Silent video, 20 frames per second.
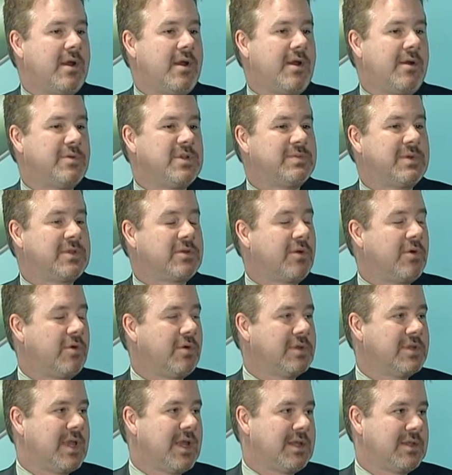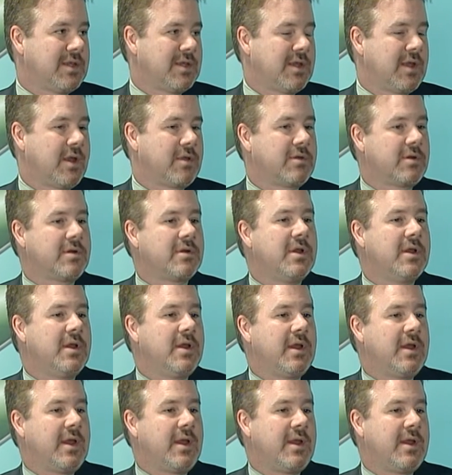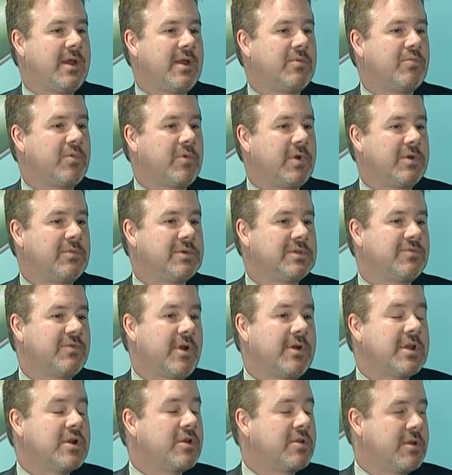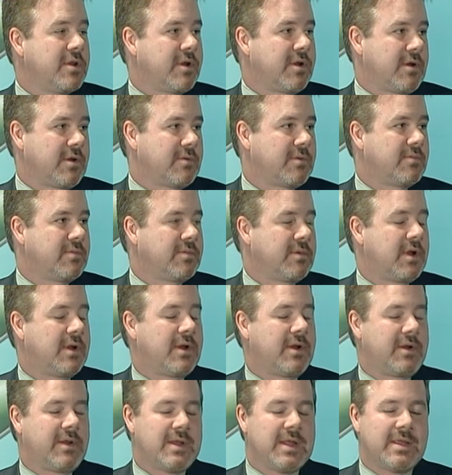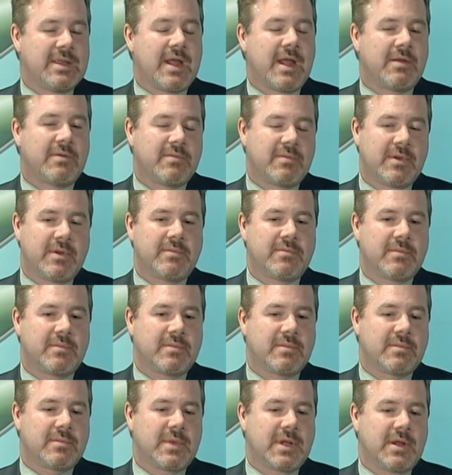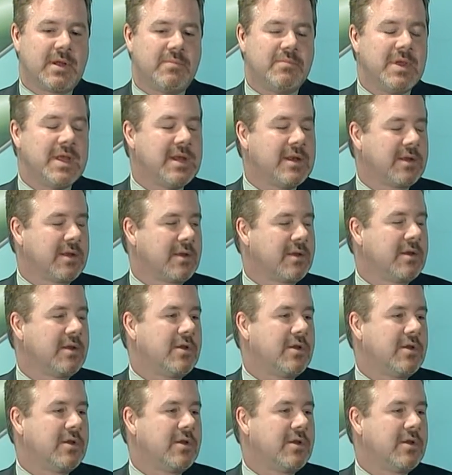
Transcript: We spent the whole day together, and what it was very clear in that meeting